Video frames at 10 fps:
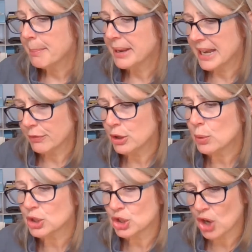But if
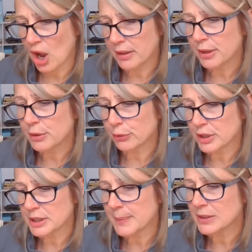you are Jonathan
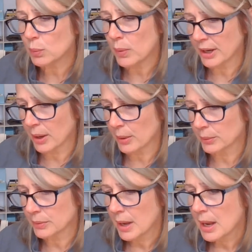Frisbee's
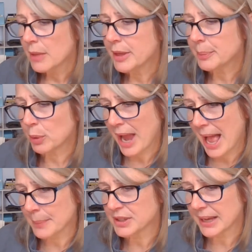widow, then
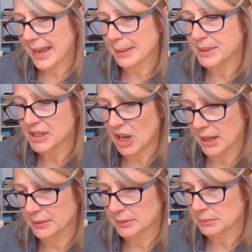perhaps it can be
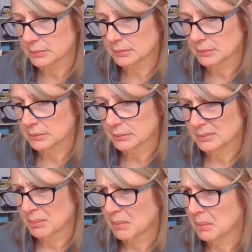done.
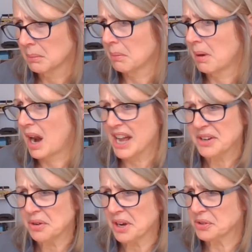I
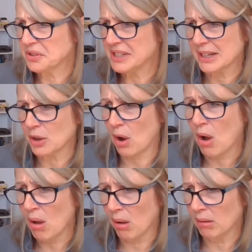don't understand at
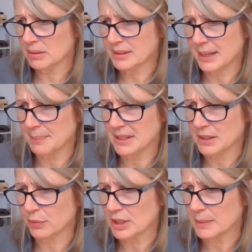all, said
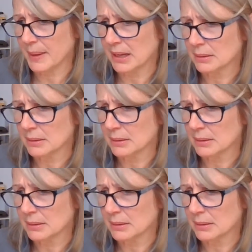Mrs. Frisbee.